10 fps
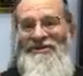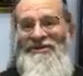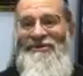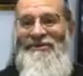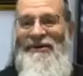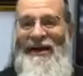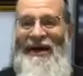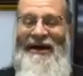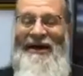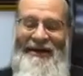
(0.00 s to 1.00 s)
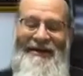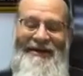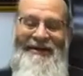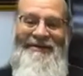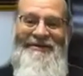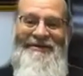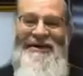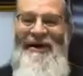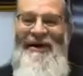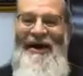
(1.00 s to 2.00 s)
to
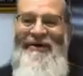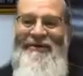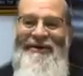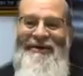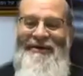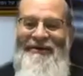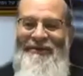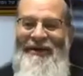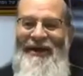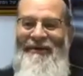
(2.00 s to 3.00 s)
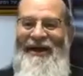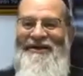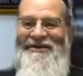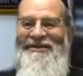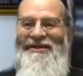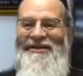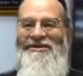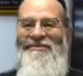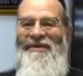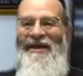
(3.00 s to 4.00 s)
somehow rearrange it that
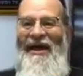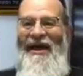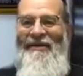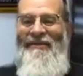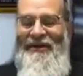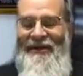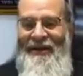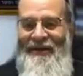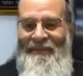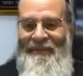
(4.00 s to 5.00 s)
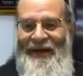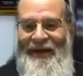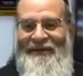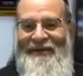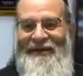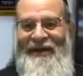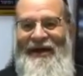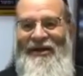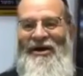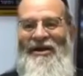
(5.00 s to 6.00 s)
it should be edible, but
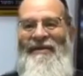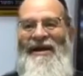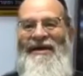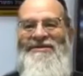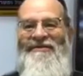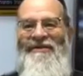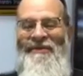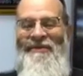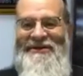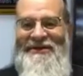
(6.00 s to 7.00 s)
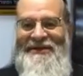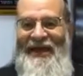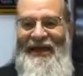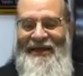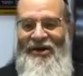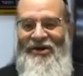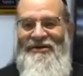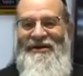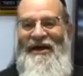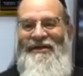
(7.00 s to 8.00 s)
halacha l'maisa, if a person can't get a
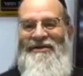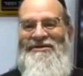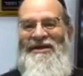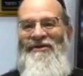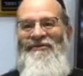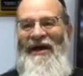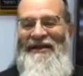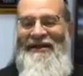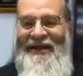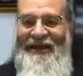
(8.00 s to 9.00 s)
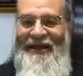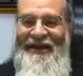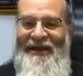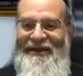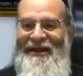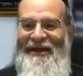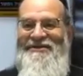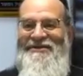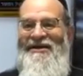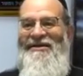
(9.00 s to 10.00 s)
hold of the other stuff and he
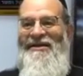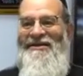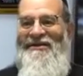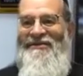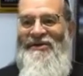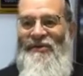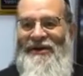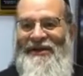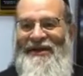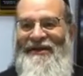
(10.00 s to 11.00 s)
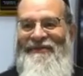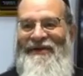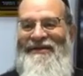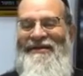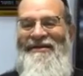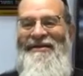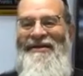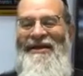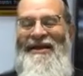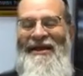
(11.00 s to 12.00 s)
needs it, I'll use the word leave it,
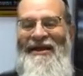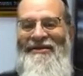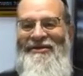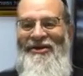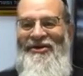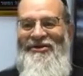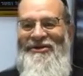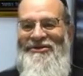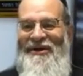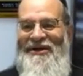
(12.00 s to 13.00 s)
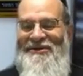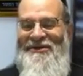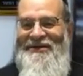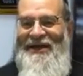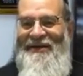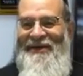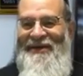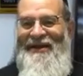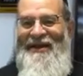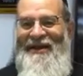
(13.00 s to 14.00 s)
needing it to your discretion. What does that
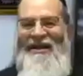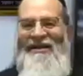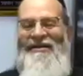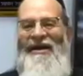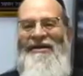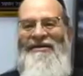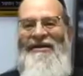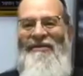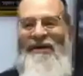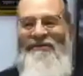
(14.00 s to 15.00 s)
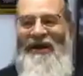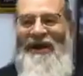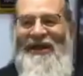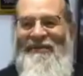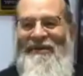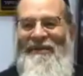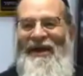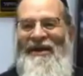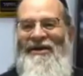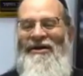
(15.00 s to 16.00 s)
mean? The daiti one body can be
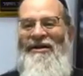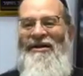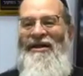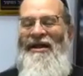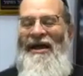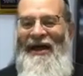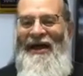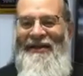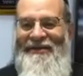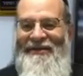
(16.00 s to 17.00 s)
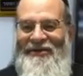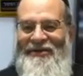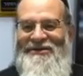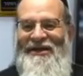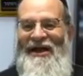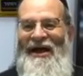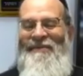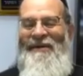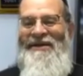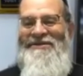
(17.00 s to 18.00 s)
meko and use it
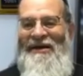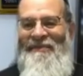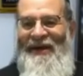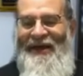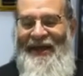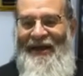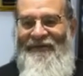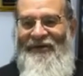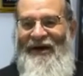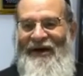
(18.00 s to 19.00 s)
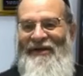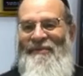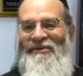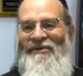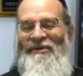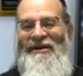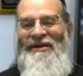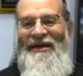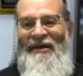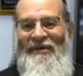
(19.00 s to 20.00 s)
on Pesach. But again, if you have the opportunity
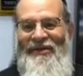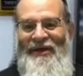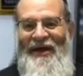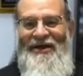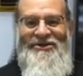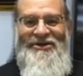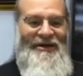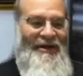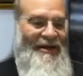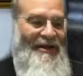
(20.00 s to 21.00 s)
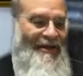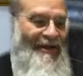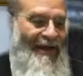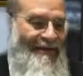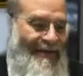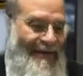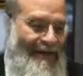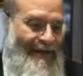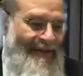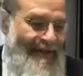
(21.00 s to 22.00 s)
to get it with the hechsher, the
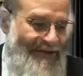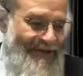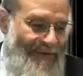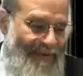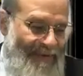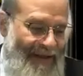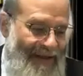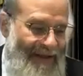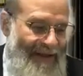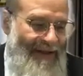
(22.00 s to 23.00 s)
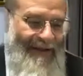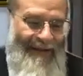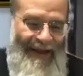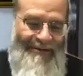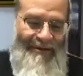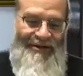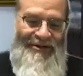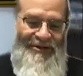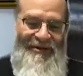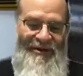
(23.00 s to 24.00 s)
daiti, that's what
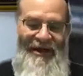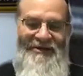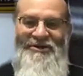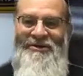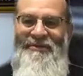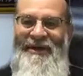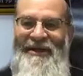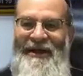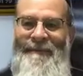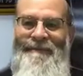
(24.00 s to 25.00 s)
should be done.